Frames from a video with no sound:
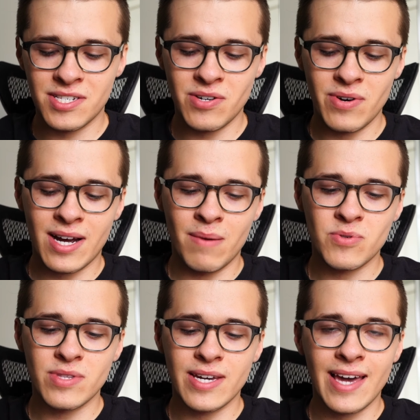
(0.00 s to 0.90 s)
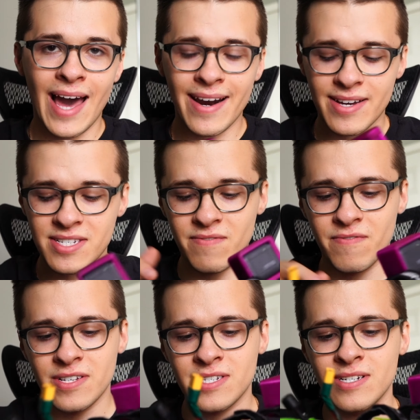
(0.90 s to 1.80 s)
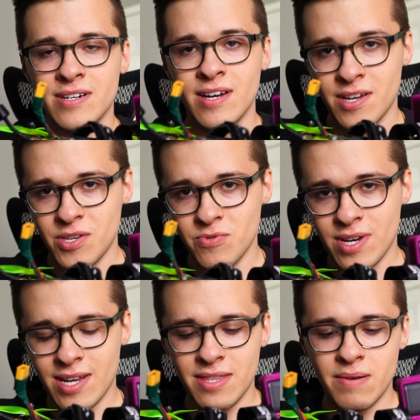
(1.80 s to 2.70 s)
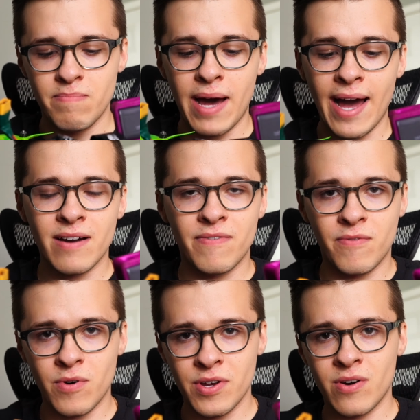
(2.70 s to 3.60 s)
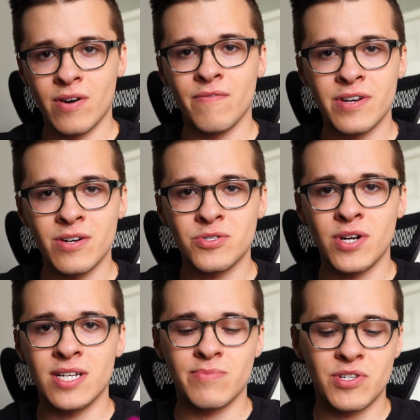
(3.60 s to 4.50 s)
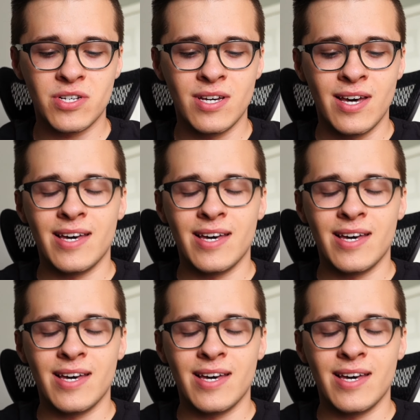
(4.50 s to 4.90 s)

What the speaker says: so it comes with a Cadex Vista unit in the back for your video transmission.